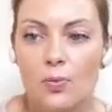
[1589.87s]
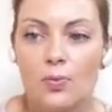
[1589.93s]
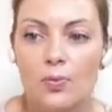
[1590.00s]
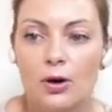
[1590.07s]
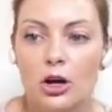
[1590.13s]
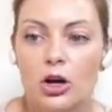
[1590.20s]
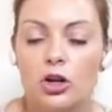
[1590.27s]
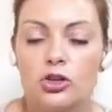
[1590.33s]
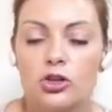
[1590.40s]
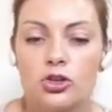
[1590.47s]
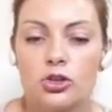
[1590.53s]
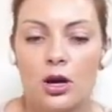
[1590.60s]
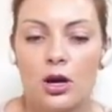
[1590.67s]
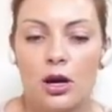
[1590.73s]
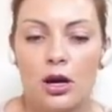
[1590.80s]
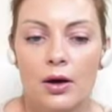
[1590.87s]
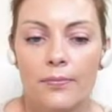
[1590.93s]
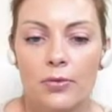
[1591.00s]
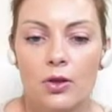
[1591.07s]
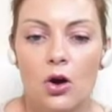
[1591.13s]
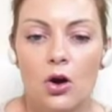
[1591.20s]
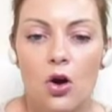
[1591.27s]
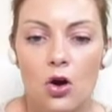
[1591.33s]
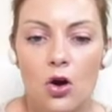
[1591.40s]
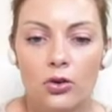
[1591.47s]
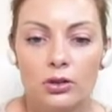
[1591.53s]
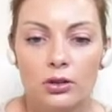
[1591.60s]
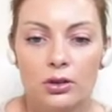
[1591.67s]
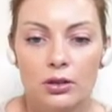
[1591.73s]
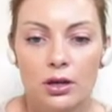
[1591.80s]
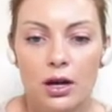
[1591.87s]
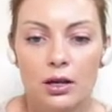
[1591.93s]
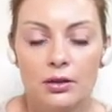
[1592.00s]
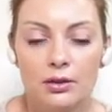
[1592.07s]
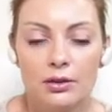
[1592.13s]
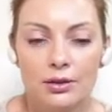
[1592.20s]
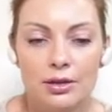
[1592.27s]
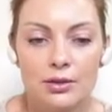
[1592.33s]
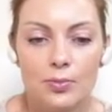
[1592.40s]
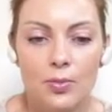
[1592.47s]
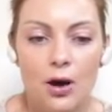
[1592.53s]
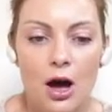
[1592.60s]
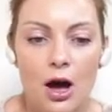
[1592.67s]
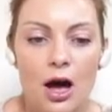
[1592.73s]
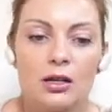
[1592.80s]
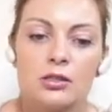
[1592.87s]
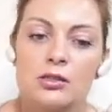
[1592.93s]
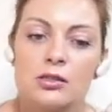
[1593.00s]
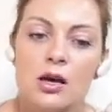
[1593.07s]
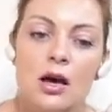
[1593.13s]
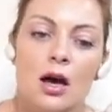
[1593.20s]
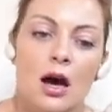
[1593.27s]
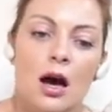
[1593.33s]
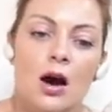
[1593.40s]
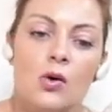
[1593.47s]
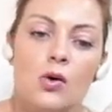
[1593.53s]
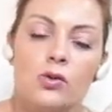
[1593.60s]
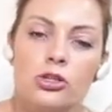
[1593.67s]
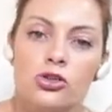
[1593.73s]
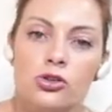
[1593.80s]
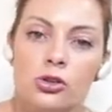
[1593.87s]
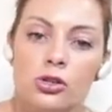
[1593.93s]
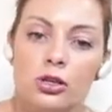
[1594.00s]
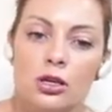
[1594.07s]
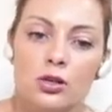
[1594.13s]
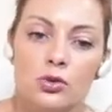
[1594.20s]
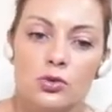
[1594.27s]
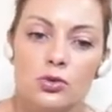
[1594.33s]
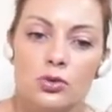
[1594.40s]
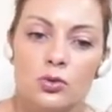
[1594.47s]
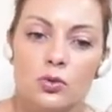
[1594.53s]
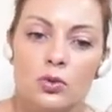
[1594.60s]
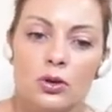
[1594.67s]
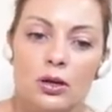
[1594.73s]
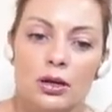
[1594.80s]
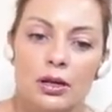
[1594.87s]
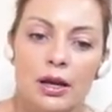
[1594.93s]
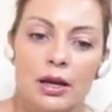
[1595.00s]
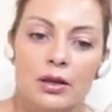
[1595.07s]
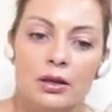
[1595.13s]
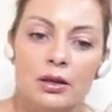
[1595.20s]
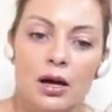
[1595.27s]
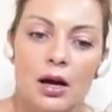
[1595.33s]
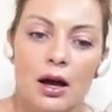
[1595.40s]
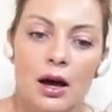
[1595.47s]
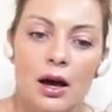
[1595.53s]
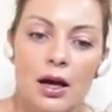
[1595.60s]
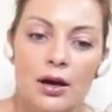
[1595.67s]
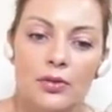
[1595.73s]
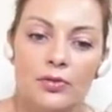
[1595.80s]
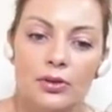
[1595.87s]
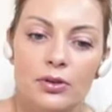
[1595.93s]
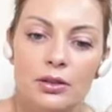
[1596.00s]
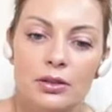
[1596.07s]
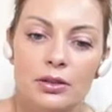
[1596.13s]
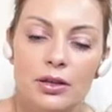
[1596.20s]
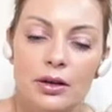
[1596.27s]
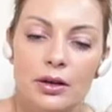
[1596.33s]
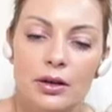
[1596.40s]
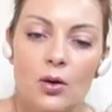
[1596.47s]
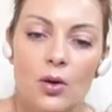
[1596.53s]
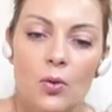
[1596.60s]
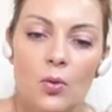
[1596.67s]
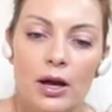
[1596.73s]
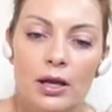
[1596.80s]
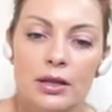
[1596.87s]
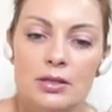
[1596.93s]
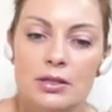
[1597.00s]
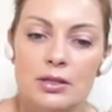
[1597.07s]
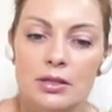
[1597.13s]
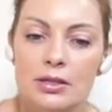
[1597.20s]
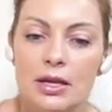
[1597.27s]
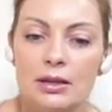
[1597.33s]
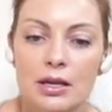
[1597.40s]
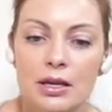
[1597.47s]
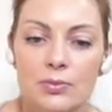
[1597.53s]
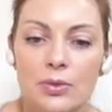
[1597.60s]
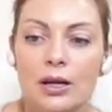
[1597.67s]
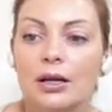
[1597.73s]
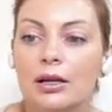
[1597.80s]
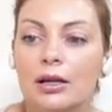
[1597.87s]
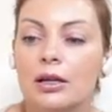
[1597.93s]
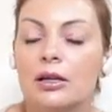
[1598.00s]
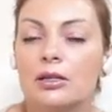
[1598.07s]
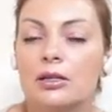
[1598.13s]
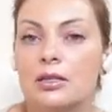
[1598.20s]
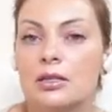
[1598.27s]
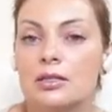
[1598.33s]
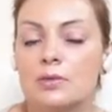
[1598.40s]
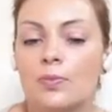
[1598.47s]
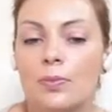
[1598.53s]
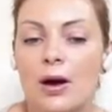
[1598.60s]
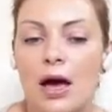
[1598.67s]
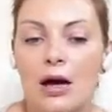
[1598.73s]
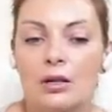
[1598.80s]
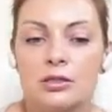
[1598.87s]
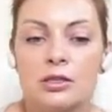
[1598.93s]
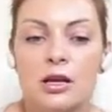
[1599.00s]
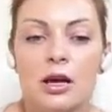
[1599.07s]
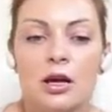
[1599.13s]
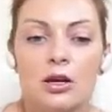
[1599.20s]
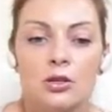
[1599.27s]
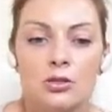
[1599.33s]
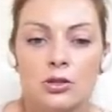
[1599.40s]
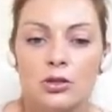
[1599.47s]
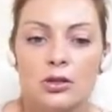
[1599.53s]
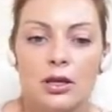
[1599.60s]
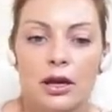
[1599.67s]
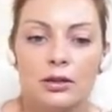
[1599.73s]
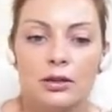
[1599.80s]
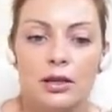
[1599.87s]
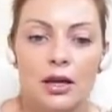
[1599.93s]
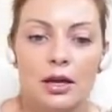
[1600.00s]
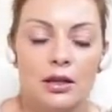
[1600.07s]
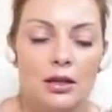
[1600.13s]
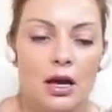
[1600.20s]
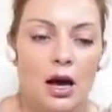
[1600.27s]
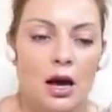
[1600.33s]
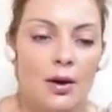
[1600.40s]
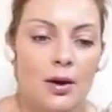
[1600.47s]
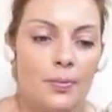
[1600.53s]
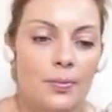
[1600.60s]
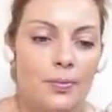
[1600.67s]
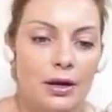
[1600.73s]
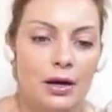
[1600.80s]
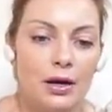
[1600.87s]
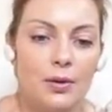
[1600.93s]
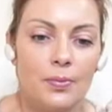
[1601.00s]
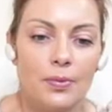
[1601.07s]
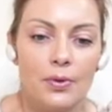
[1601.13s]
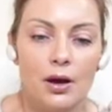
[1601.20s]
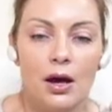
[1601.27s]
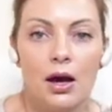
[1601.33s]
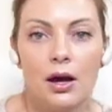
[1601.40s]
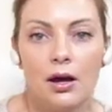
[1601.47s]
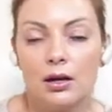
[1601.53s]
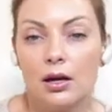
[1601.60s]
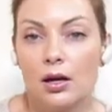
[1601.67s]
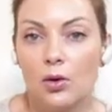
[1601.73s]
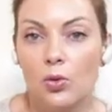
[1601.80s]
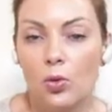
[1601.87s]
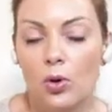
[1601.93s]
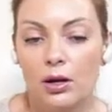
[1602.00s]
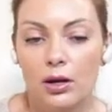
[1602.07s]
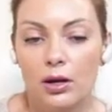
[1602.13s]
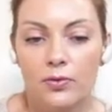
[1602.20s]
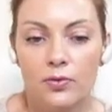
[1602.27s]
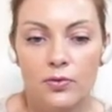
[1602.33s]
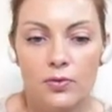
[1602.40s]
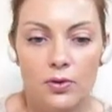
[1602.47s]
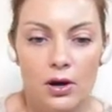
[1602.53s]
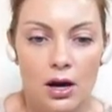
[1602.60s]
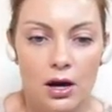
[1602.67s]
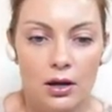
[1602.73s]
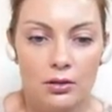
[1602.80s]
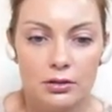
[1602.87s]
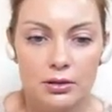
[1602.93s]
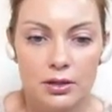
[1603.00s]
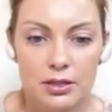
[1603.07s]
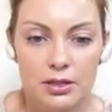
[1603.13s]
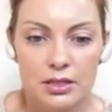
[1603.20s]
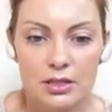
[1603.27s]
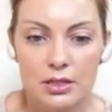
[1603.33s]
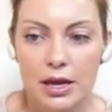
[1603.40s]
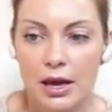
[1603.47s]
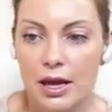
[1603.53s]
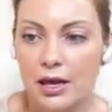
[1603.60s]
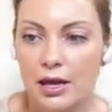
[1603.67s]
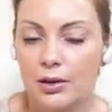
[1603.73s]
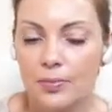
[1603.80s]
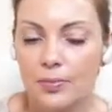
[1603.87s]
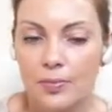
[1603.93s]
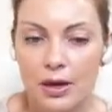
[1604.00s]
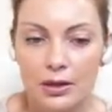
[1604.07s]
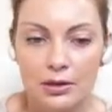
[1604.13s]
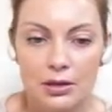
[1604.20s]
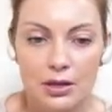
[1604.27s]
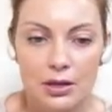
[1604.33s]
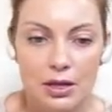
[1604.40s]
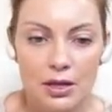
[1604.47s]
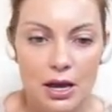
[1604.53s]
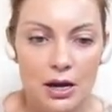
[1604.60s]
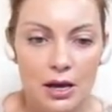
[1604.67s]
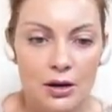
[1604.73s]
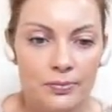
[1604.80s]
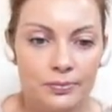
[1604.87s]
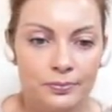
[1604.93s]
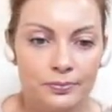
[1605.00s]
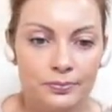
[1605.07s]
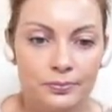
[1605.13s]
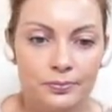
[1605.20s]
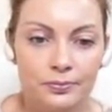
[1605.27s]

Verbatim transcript: small brush um, on the dust box, uh, which you can use to clean uh, everything with 600 milliliters dust box so that can uh, pick up uh, a lot of uh, dust and bacteria.